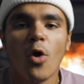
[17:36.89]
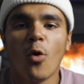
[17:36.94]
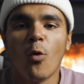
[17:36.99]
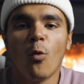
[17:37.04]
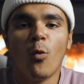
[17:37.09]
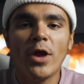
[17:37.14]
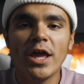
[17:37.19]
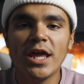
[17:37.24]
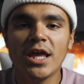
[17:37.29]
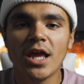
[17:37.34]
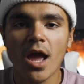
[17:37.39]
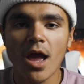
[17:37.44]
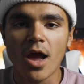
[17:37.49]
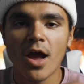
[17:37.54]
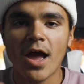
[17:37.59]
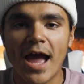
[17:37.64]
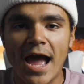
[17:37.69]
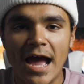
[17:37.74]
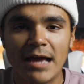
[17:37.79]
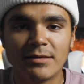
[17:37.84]
We
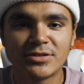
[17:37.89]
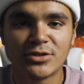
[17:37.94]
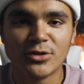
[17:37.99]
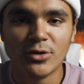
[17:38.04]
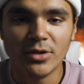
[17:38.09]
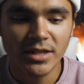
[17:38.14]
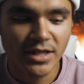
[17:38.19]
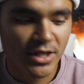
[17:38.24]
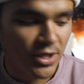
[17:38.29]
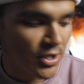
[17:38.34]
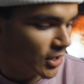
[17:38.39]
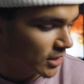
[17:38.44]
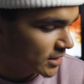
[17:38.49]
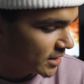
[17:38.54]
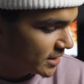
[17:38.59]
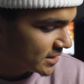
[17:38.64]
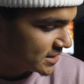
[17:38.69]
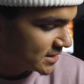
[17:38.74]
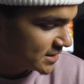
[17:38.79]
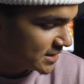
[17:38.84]
absolutely cooked
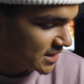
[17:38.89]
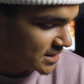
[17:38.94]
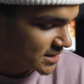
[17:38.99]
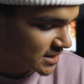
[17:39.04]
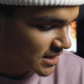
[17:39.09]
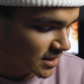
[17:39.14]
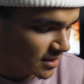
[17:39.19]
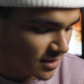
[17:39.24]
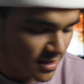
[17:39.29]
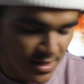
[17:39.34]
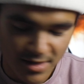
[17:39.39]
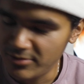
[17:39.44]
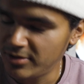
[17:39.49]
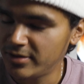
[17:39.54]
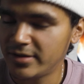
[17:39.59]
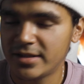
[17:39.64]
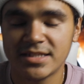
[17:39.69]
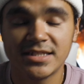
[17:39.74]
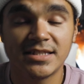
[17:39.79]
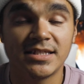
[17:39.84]
this season. I mean,
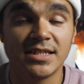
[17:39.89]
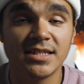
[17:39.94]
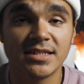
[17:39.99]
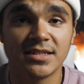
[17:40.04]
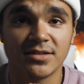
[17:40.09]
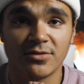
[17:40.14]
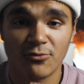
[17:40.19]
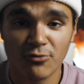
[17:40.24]
this season.